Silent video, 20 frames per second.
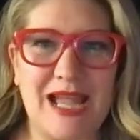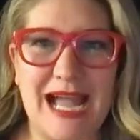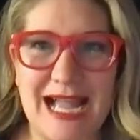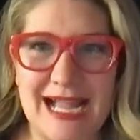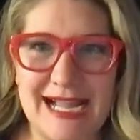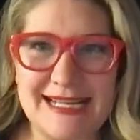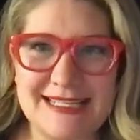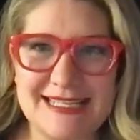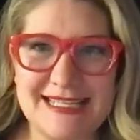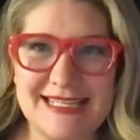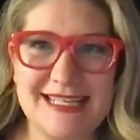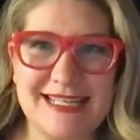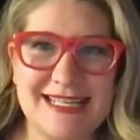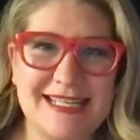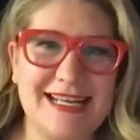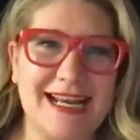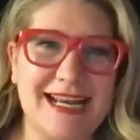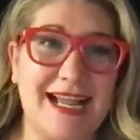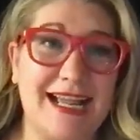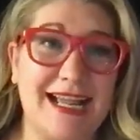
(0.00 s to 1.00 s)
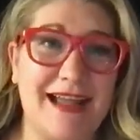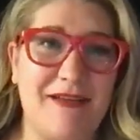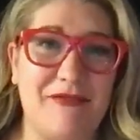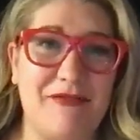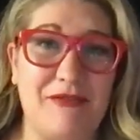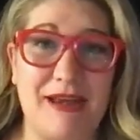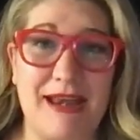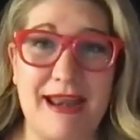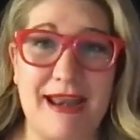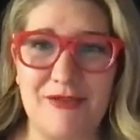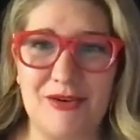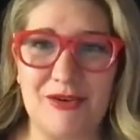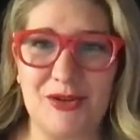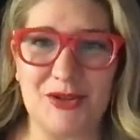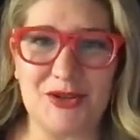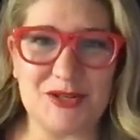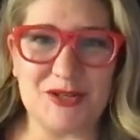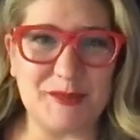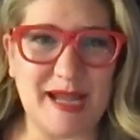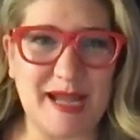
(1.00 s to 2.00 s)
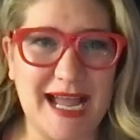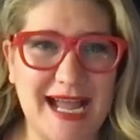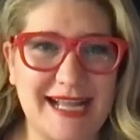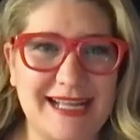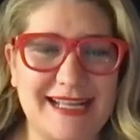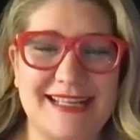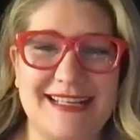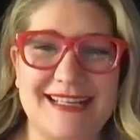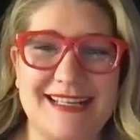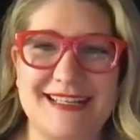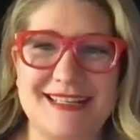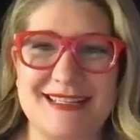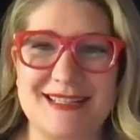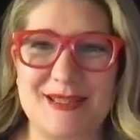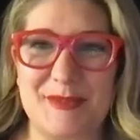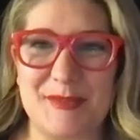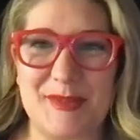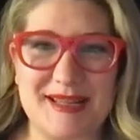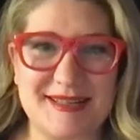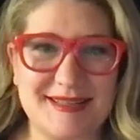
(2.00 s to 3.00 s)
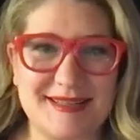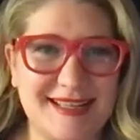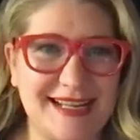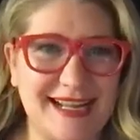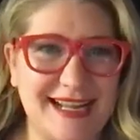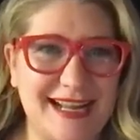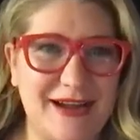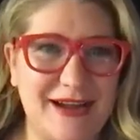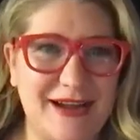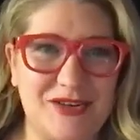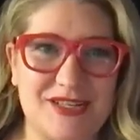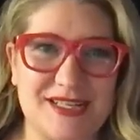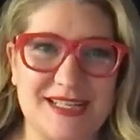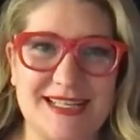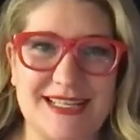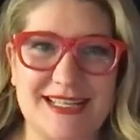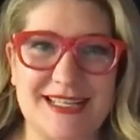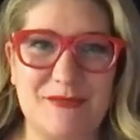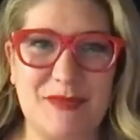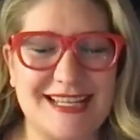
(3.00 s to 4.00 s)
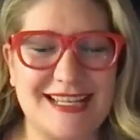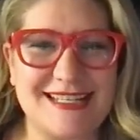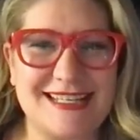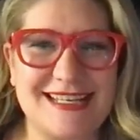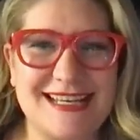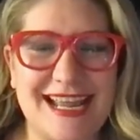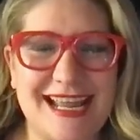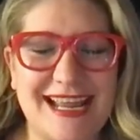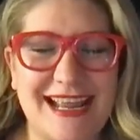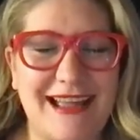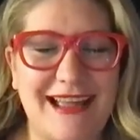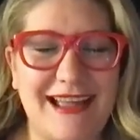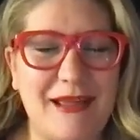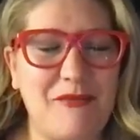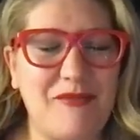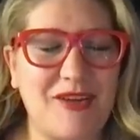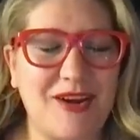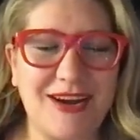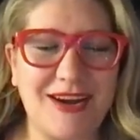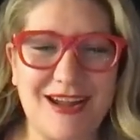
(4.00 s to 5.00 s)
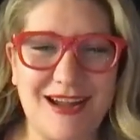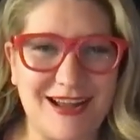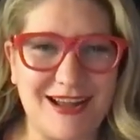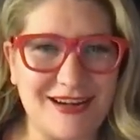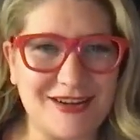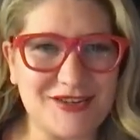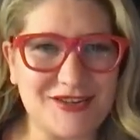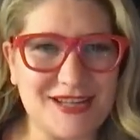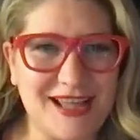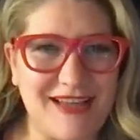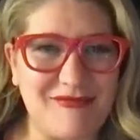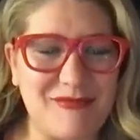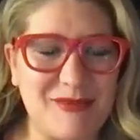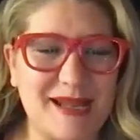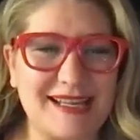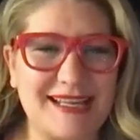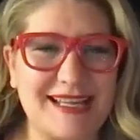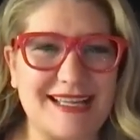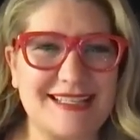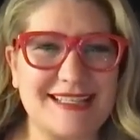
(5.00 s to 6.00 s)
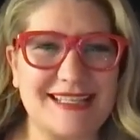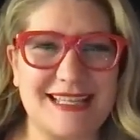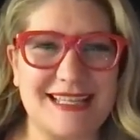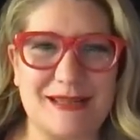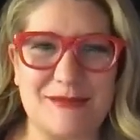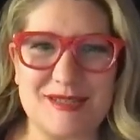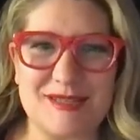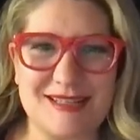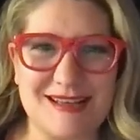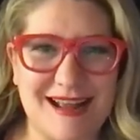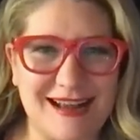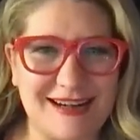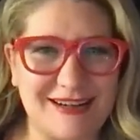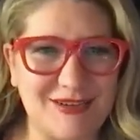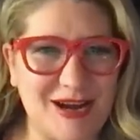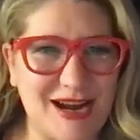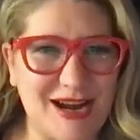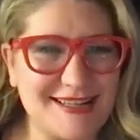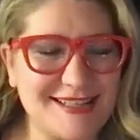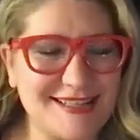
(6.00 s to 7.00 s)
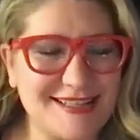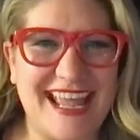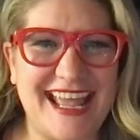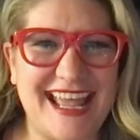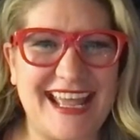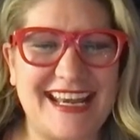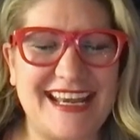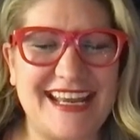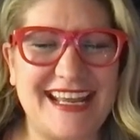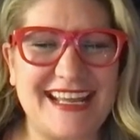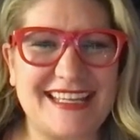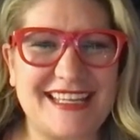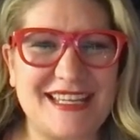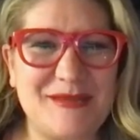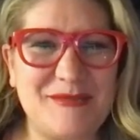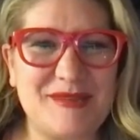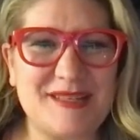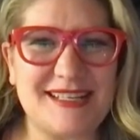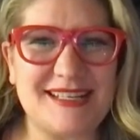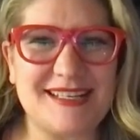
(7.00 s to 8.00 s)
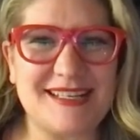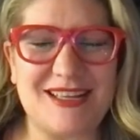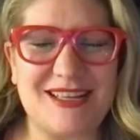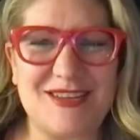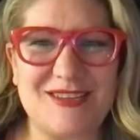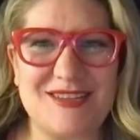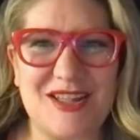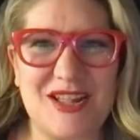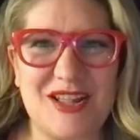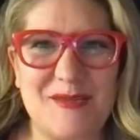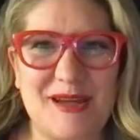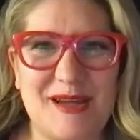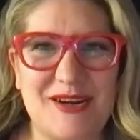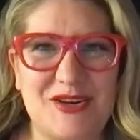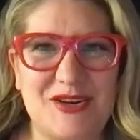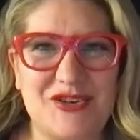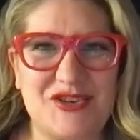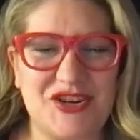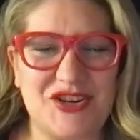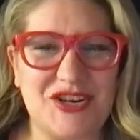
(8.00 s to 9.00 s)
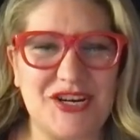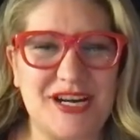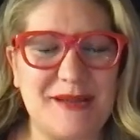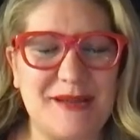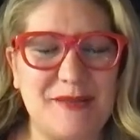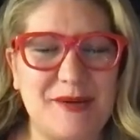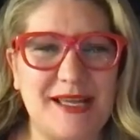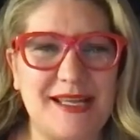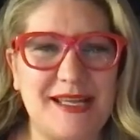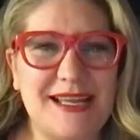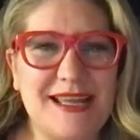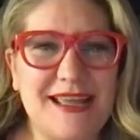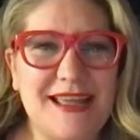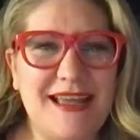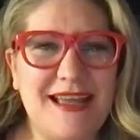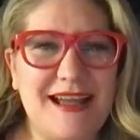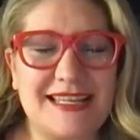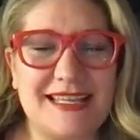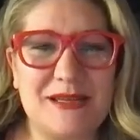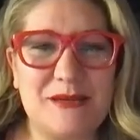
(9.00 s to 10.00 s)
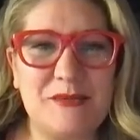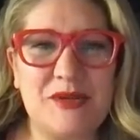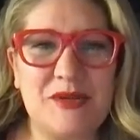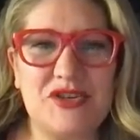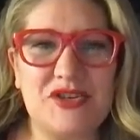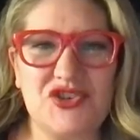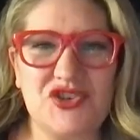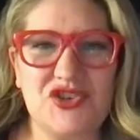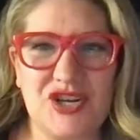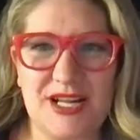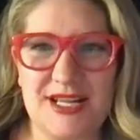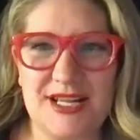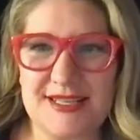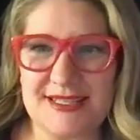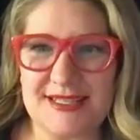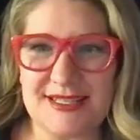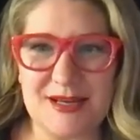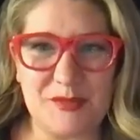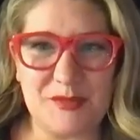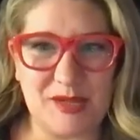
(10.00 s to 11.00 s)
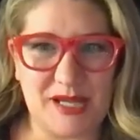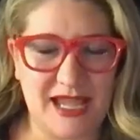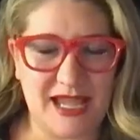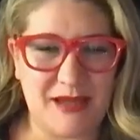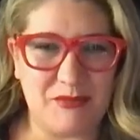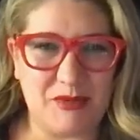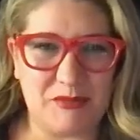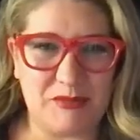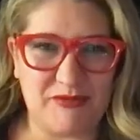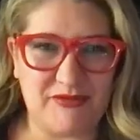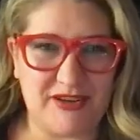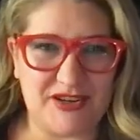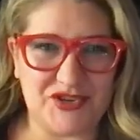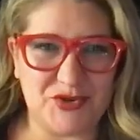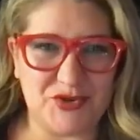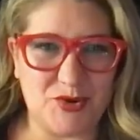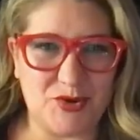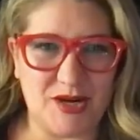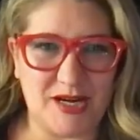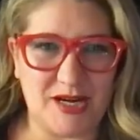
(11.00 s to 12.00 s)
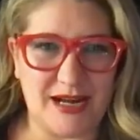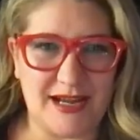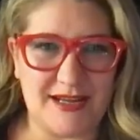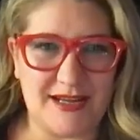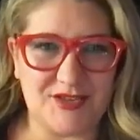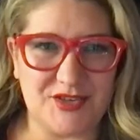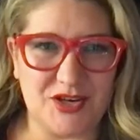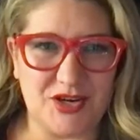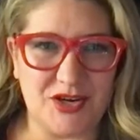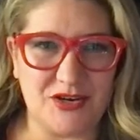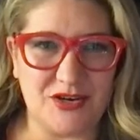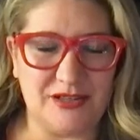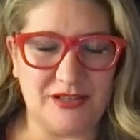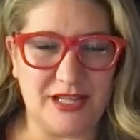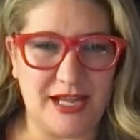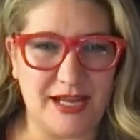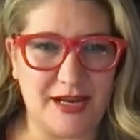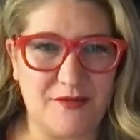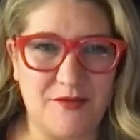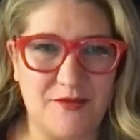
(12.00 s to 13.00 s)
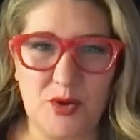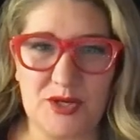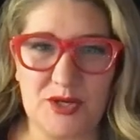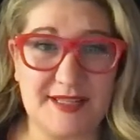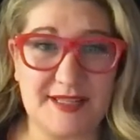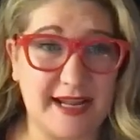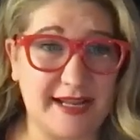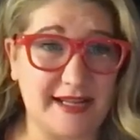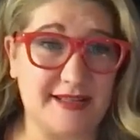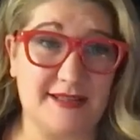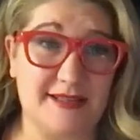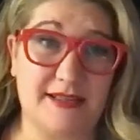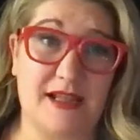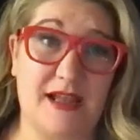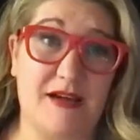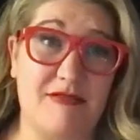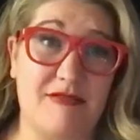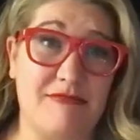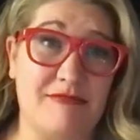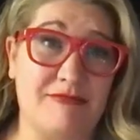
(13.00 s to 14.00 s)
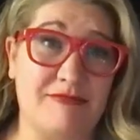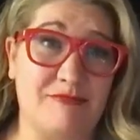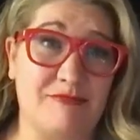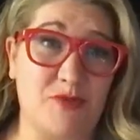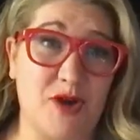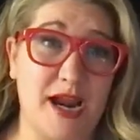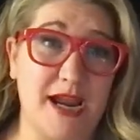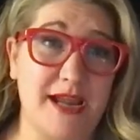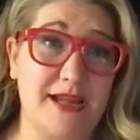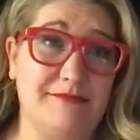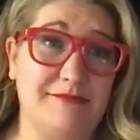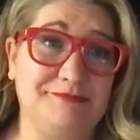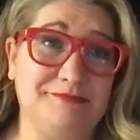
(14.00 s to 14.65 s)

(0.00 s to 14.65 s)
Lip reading: I did it. I have never looked back. It's the best thing I ever did. And today I am very honored to have my guest, Kim Snodgrass. And Kim is going to tell us all about her journey, but Kim just became a professional organizer like 4 seconds ago, right?